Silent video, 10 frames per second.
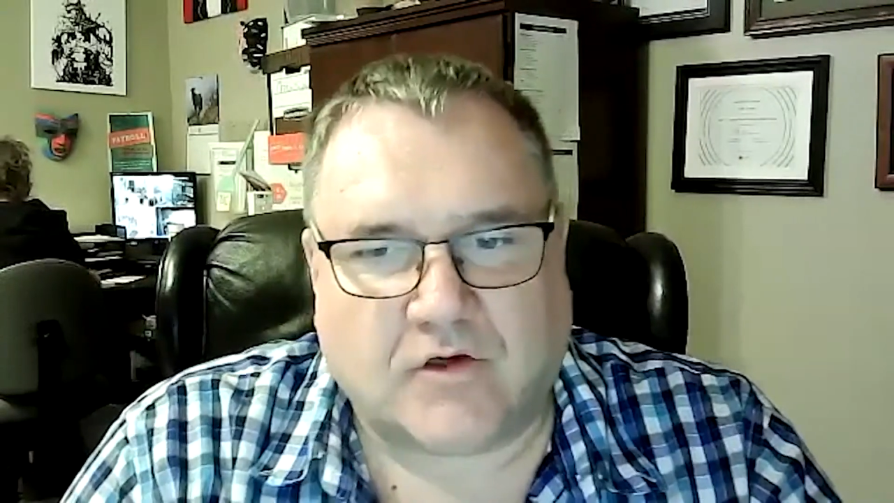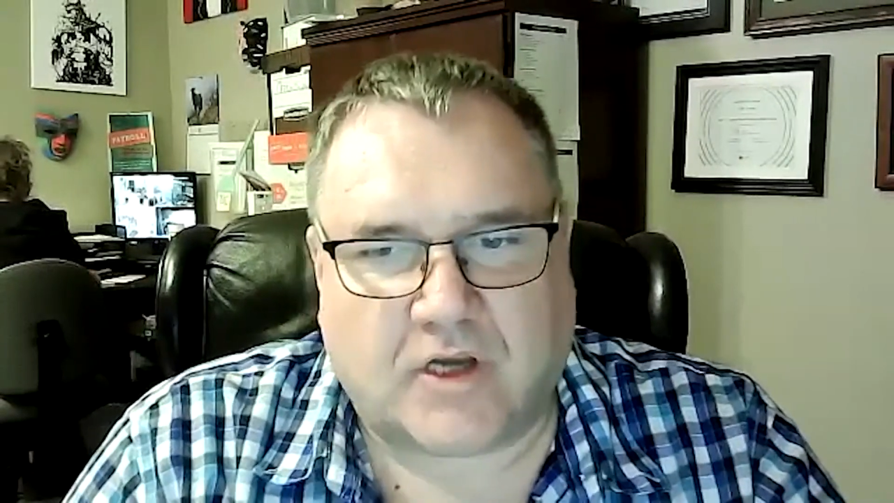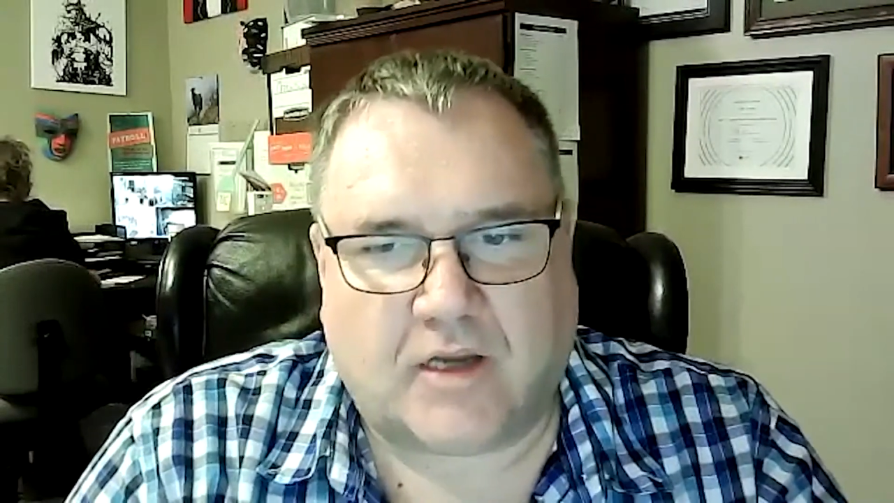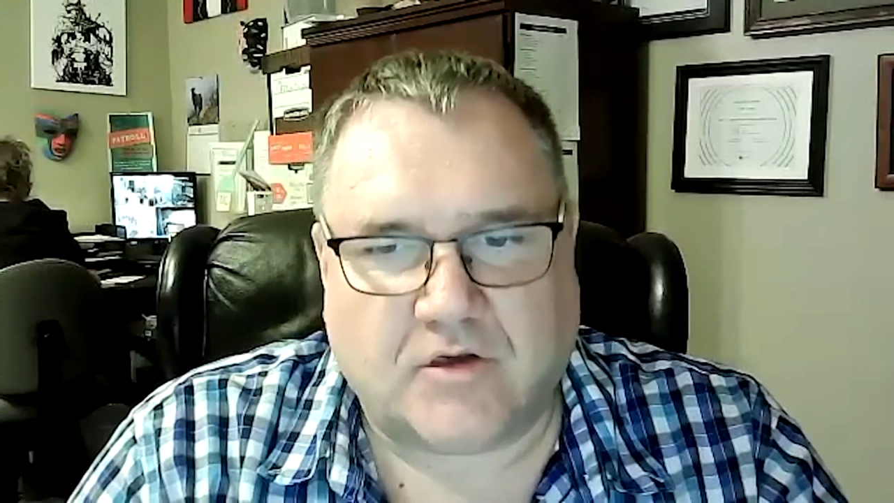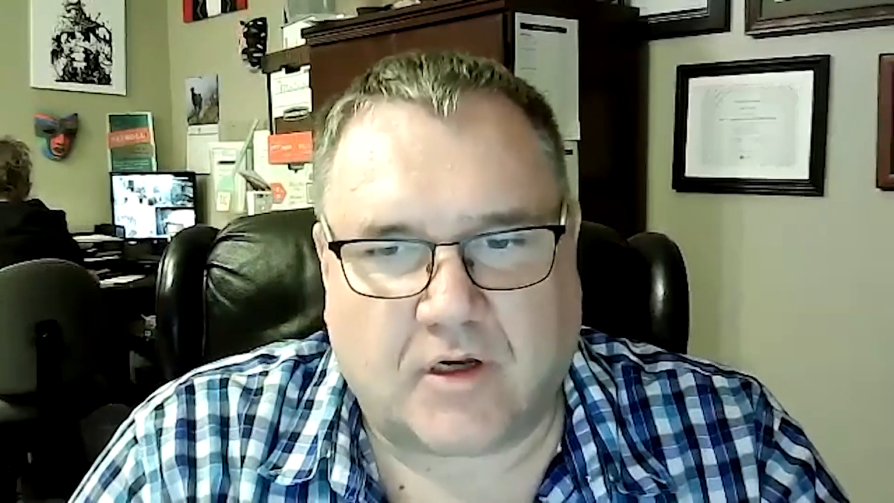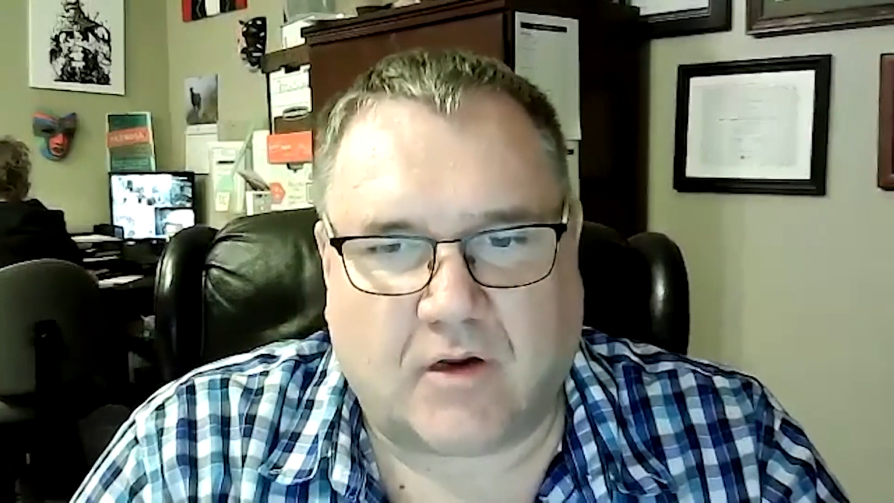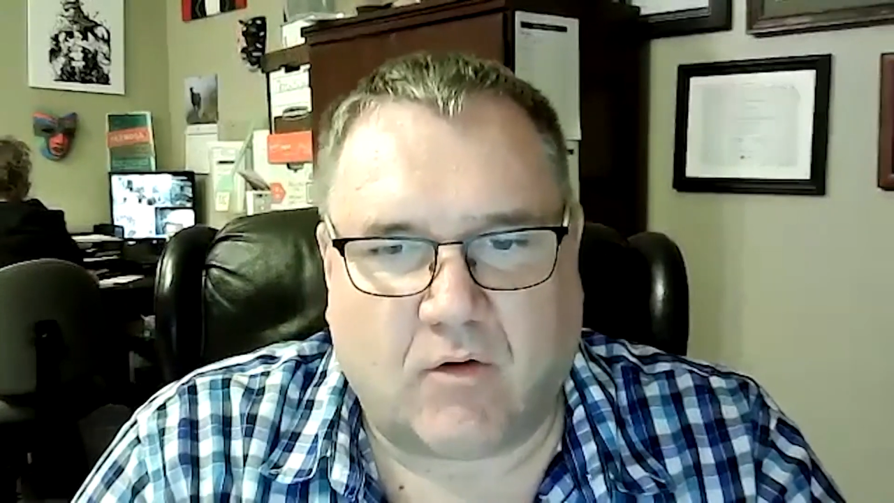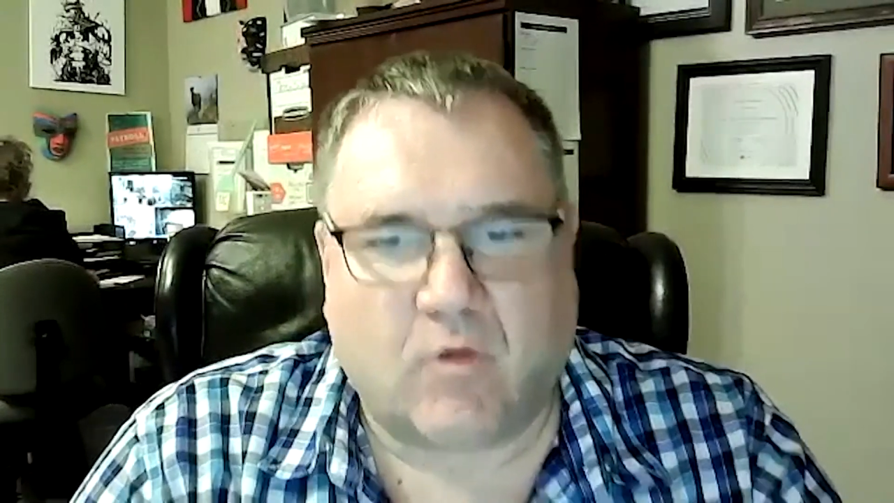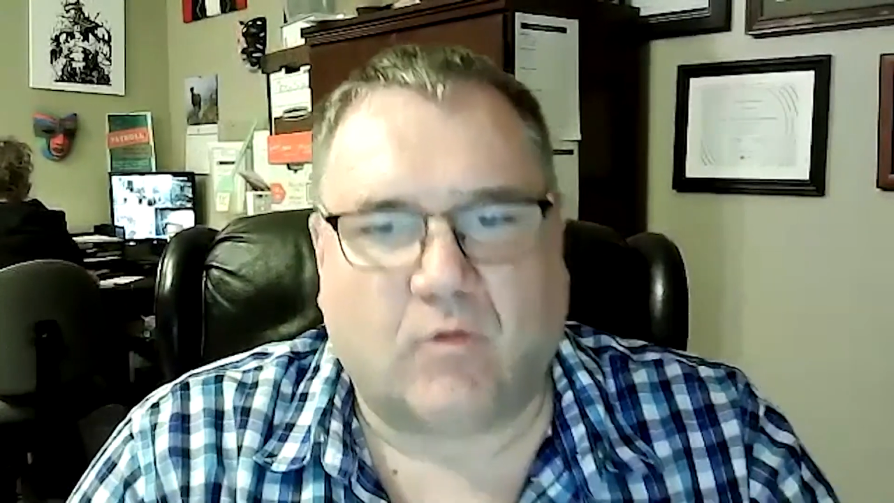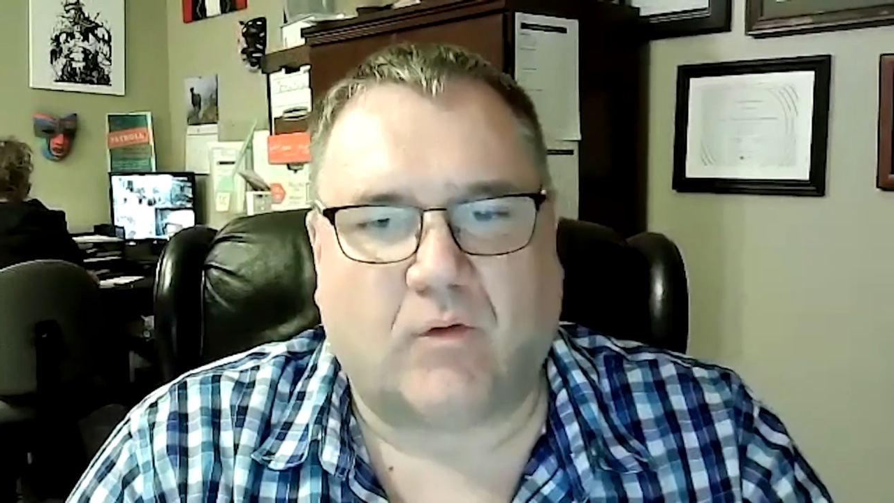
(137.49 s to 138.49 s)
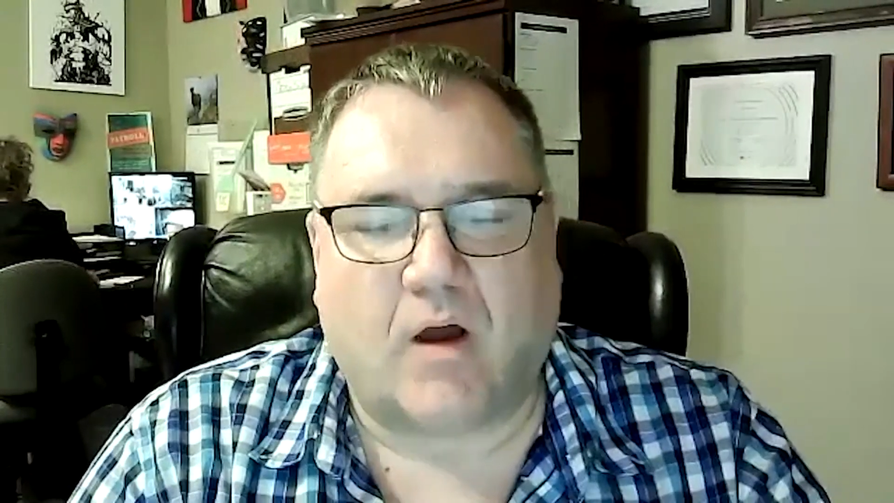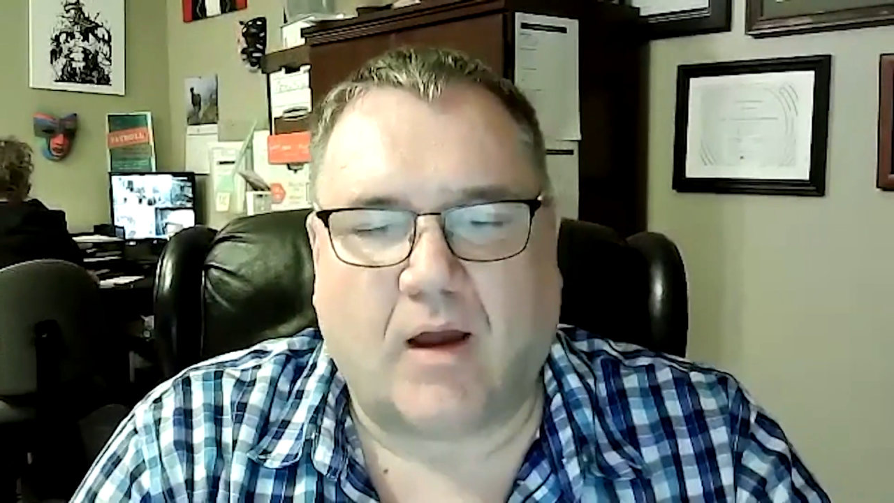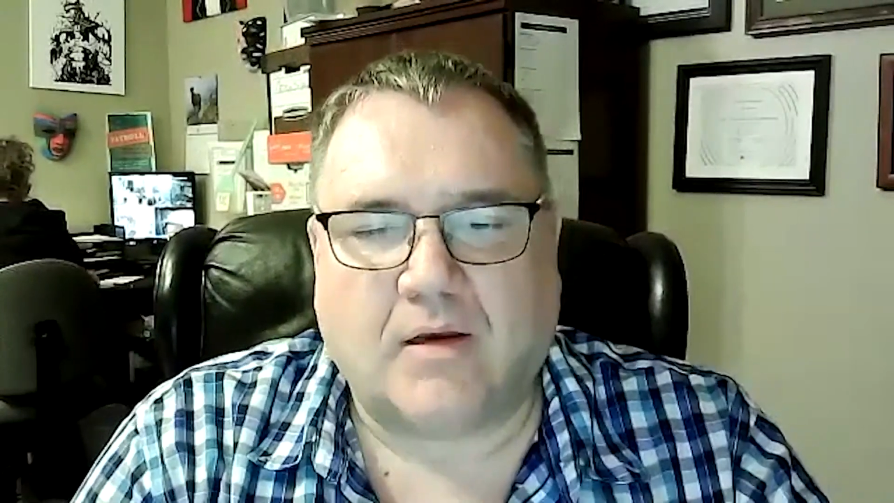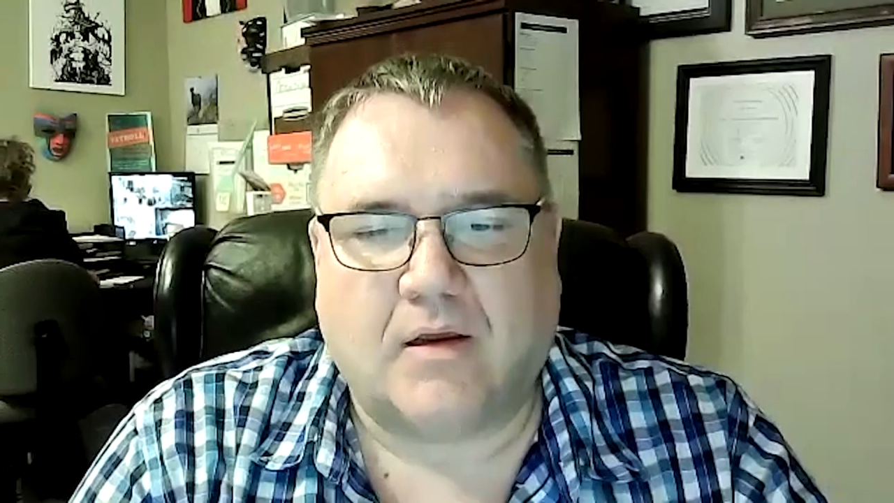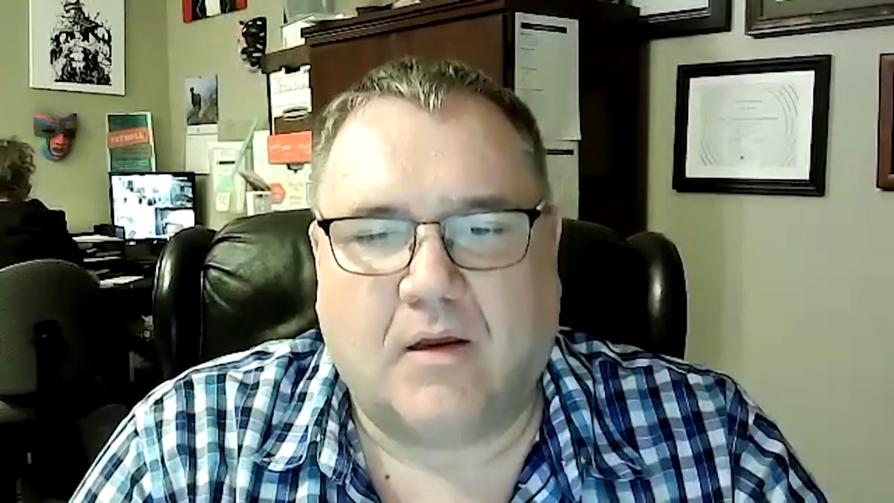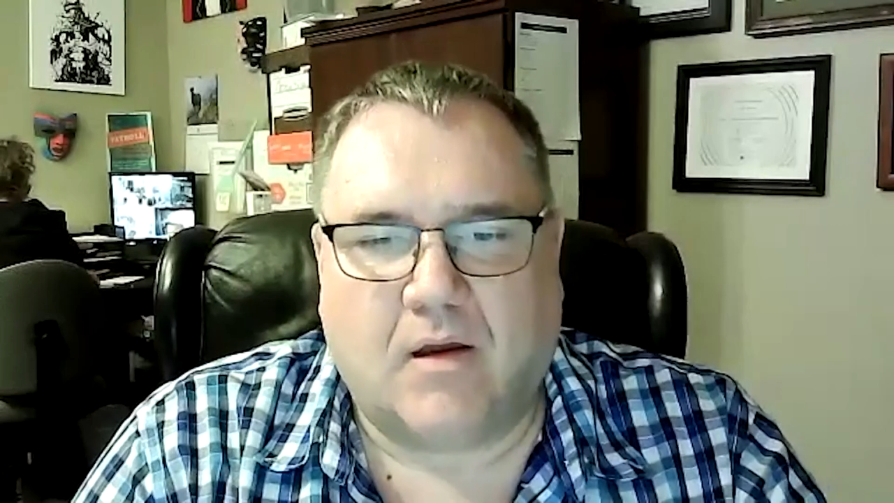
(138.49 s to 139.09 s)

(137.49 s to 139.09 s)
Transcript: changing a whole lot.